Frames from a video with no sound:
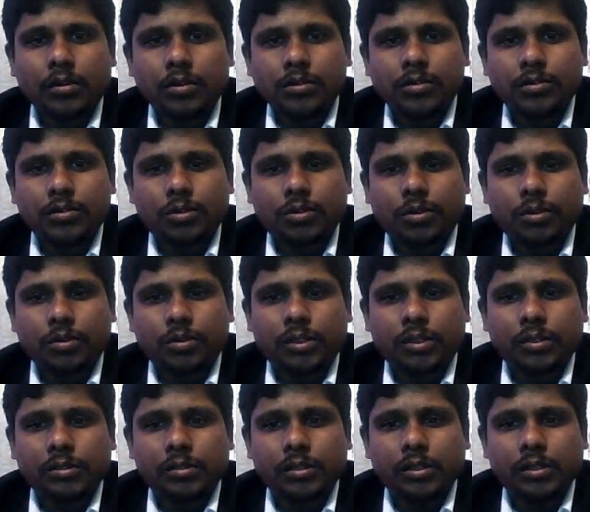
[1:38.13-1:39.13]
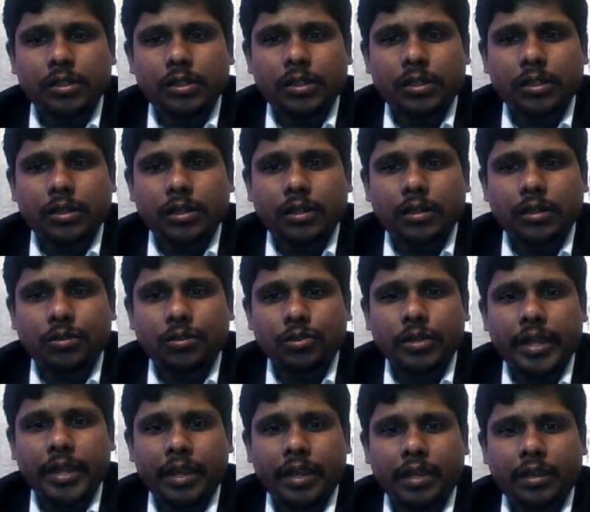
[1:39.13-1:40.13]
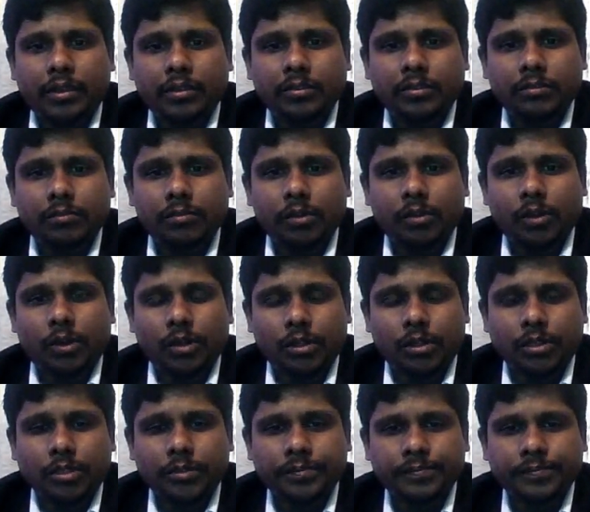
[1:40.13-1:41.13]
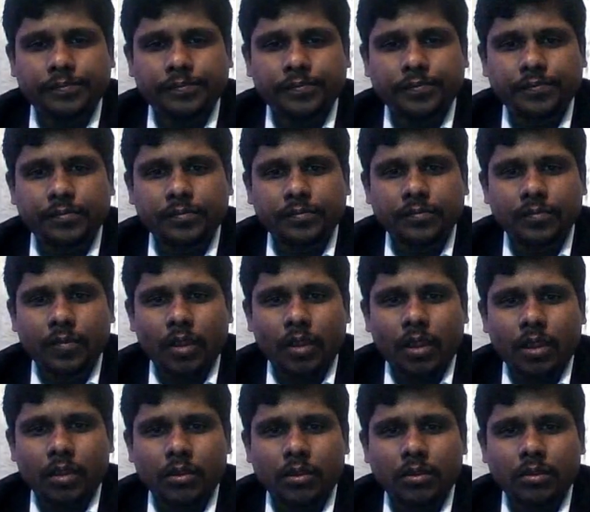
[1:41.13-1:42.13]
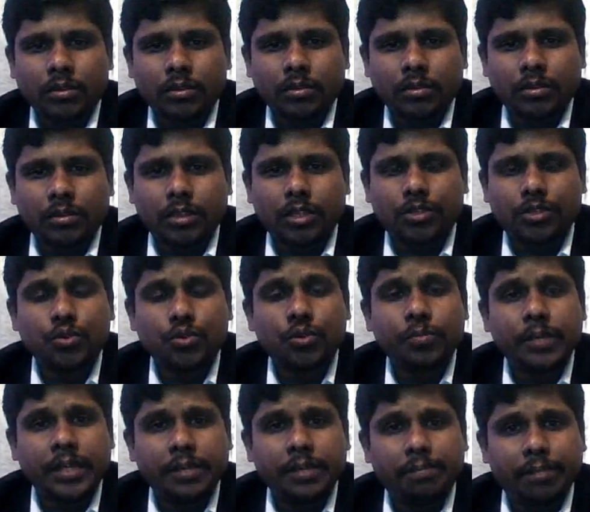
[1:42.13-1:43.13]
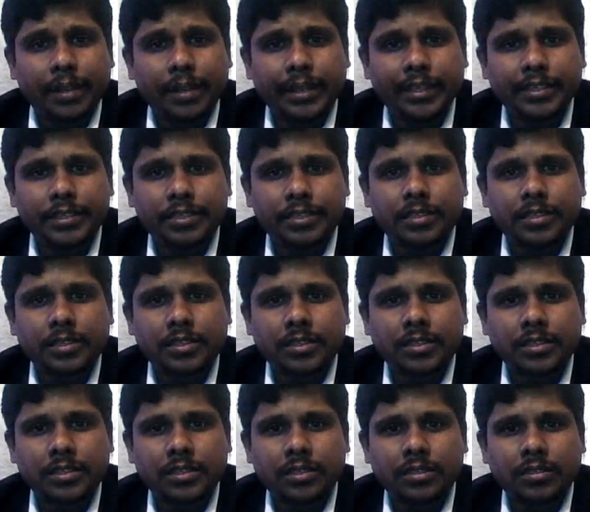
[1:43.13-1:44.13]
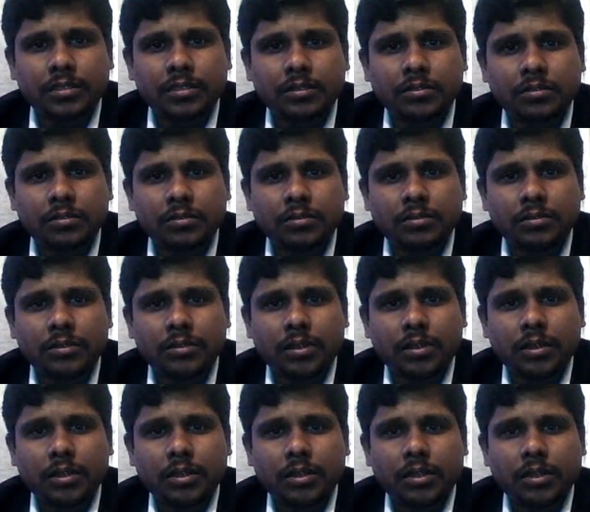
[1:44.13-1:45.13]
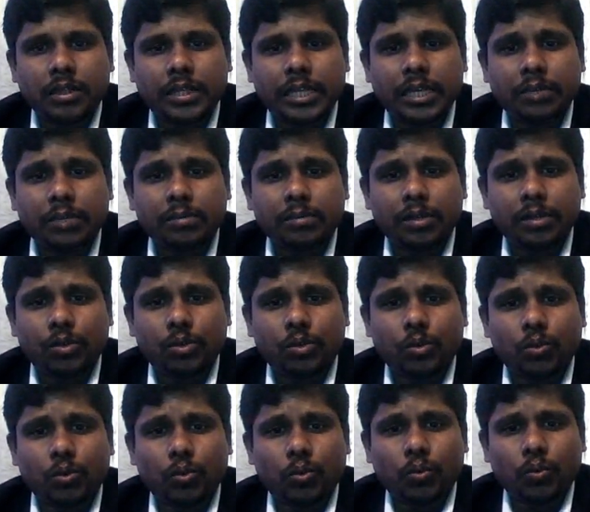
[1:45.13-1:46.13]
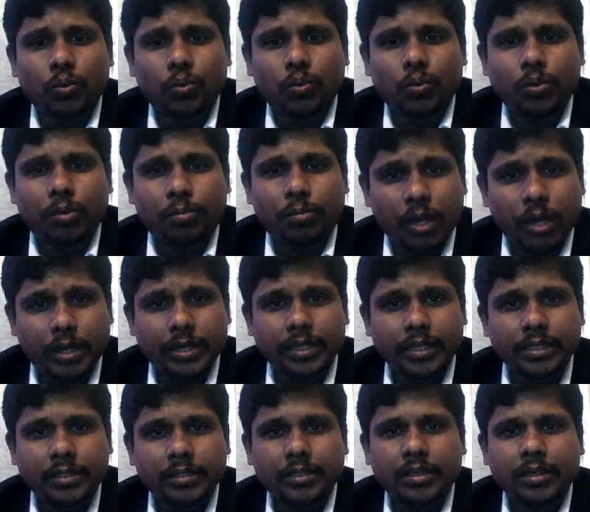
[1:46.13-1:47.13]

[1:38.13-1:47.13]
So in today's world, there are too many players came into the market